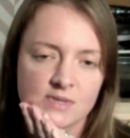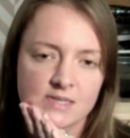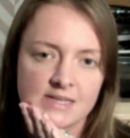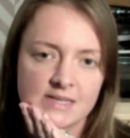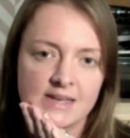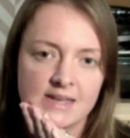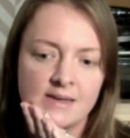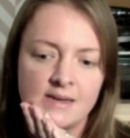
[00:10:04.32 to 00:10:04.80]

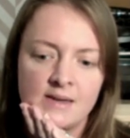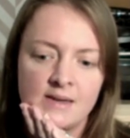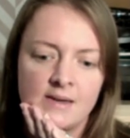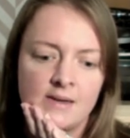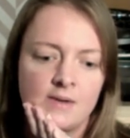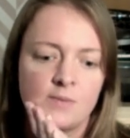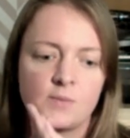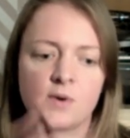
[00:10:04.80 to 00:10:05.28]
say,
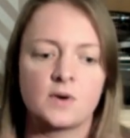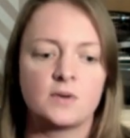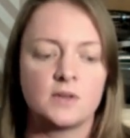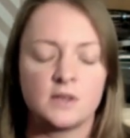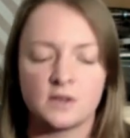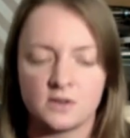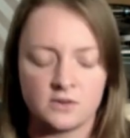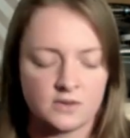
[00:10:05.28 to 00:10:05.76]
well,
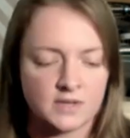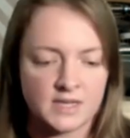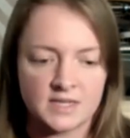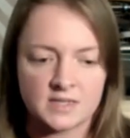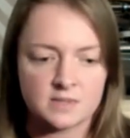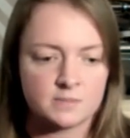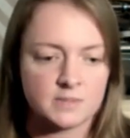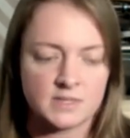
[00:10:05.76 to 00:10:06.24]
you know, you
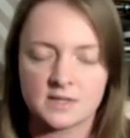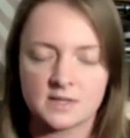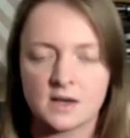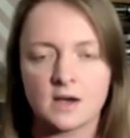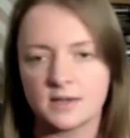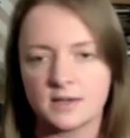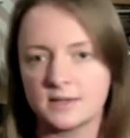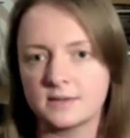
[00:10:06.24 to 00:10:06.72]
need to be
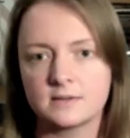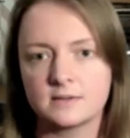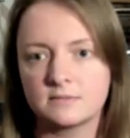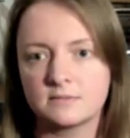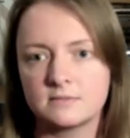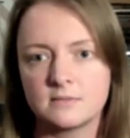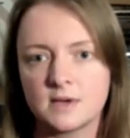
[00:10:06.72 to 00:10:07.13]
signed.